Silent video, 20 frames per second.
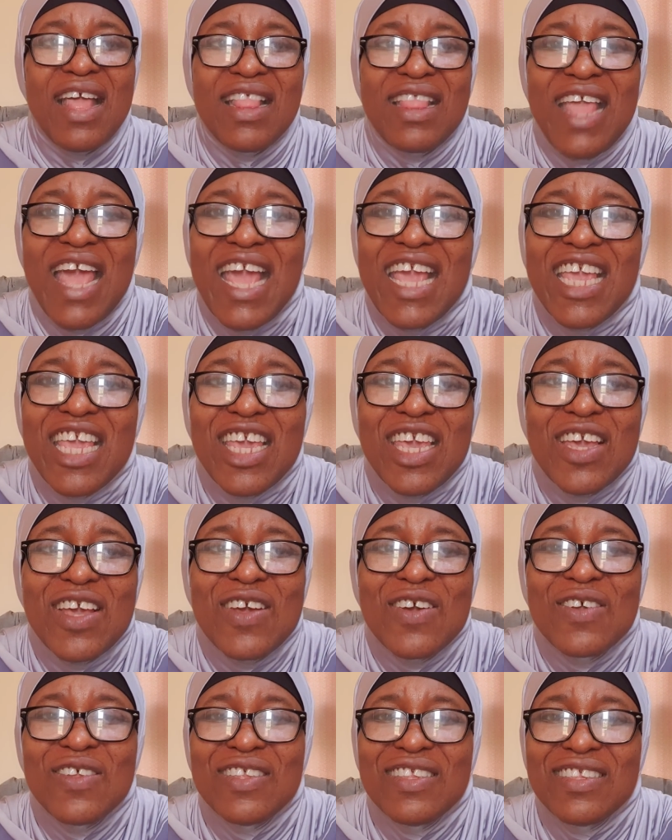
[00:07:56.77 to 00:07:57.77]
Thank
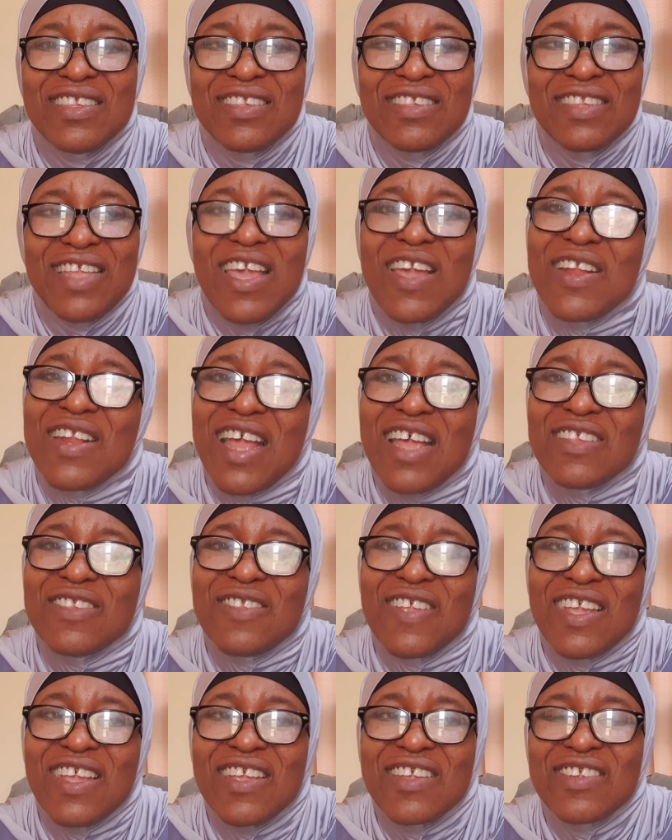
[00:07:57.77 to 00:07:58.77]
you. See you next
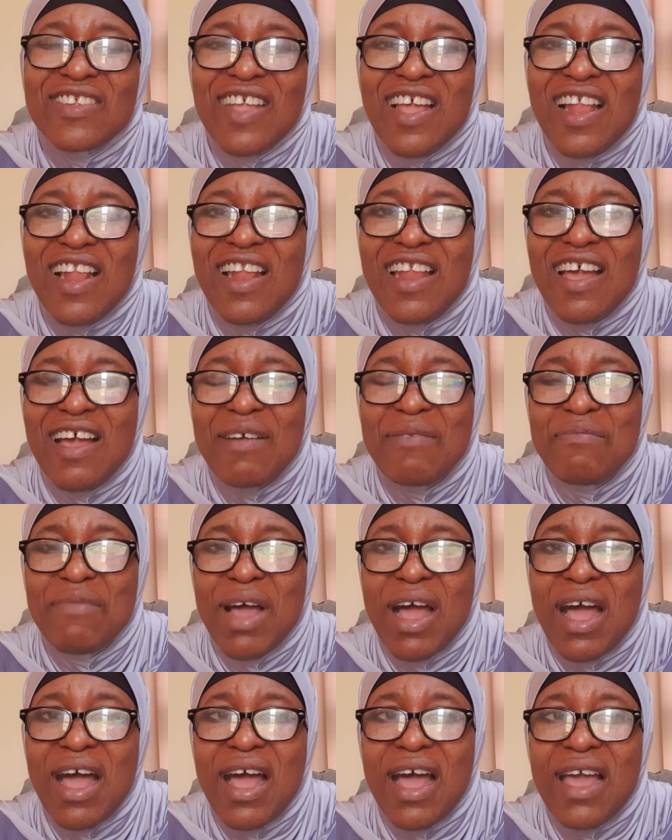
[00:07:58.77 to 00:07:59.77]
week, inshallah.
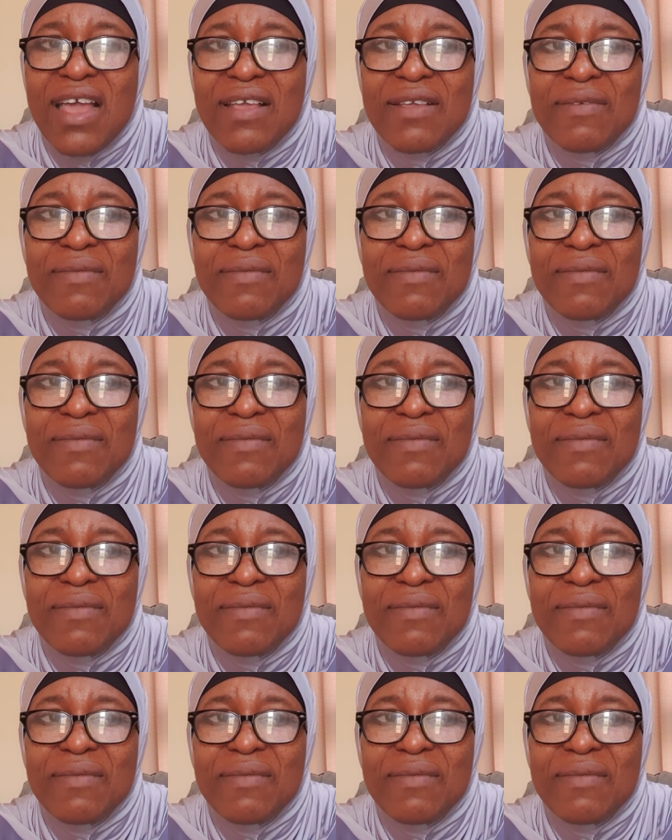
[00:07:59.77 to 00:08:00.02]
Bye.